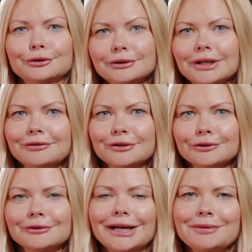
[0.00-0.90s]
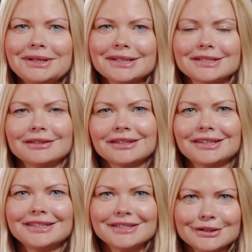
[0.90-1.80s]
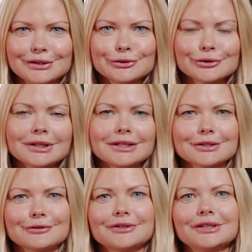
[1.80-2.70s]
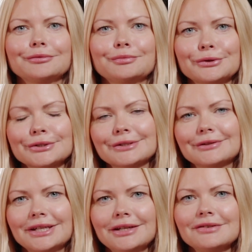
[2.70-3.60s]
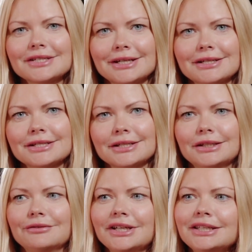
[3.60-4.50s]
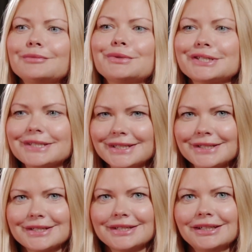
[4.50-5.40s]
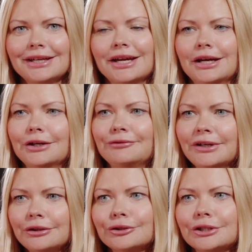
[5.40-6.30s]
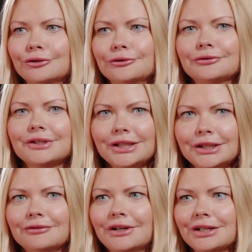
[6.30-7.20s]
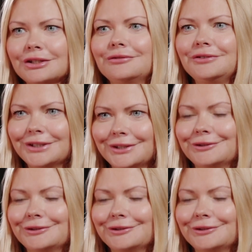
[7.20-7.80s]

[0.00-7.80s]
Good afternoon. I'm Alexandra Klitina, journalist of Kyiv Post. Today with us, Euhene Bereznitsky, the founder of Kyiv Art Week.